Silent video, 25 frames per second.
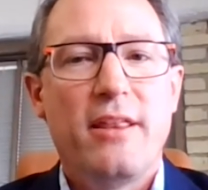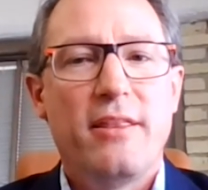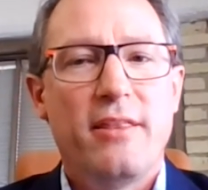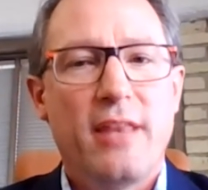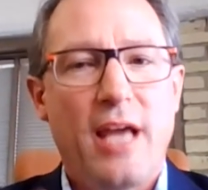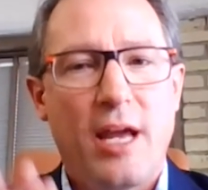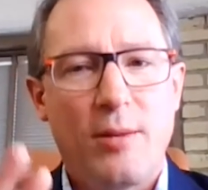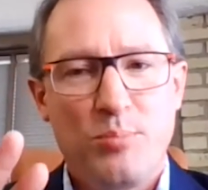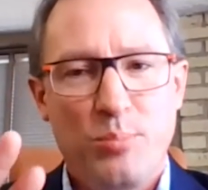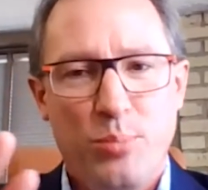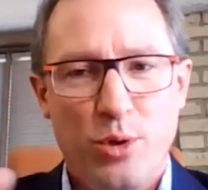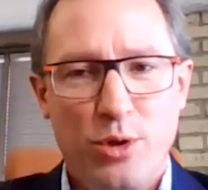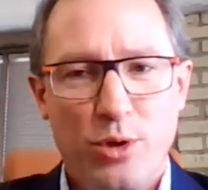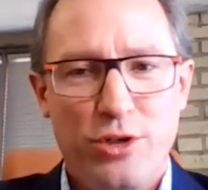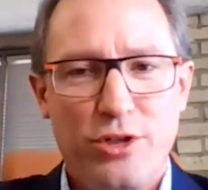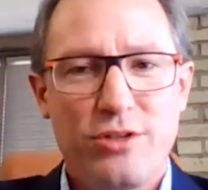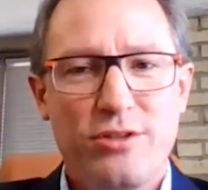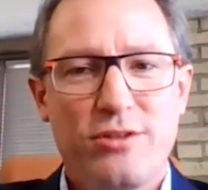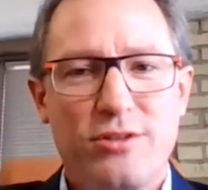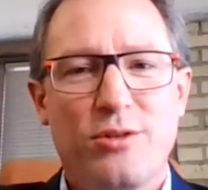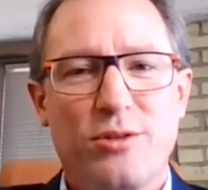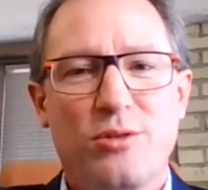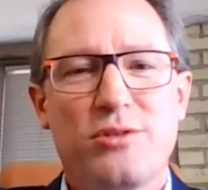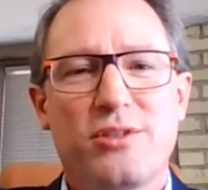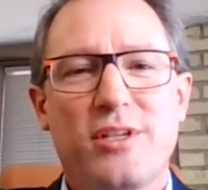That
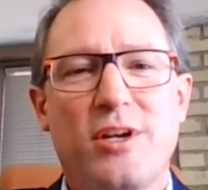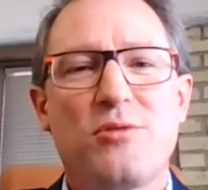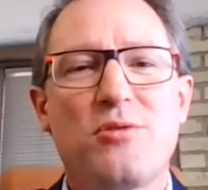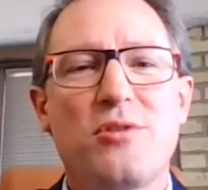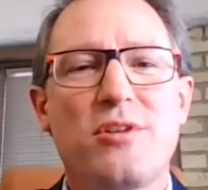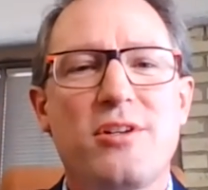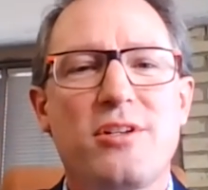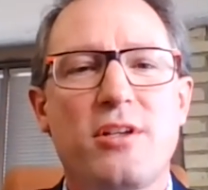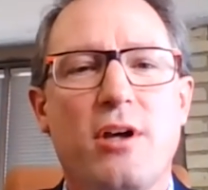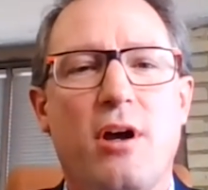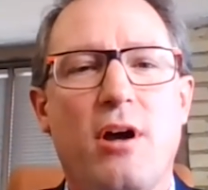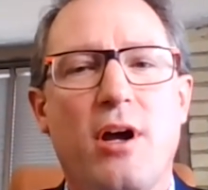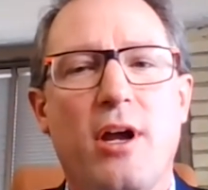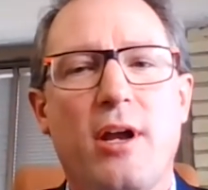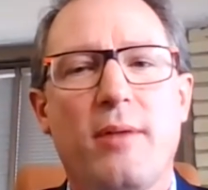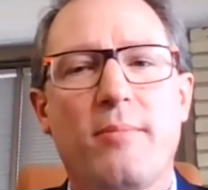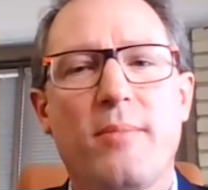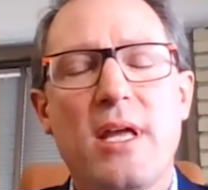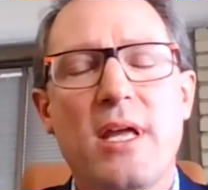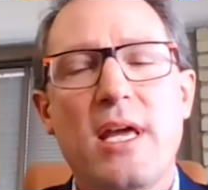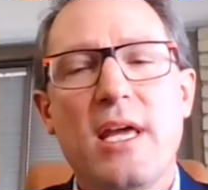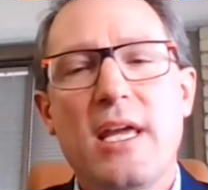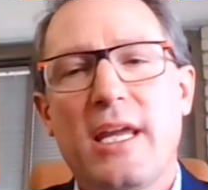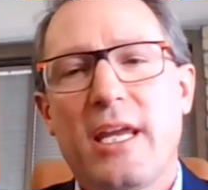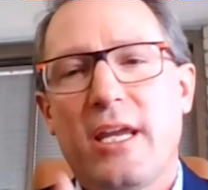pushes those out in time.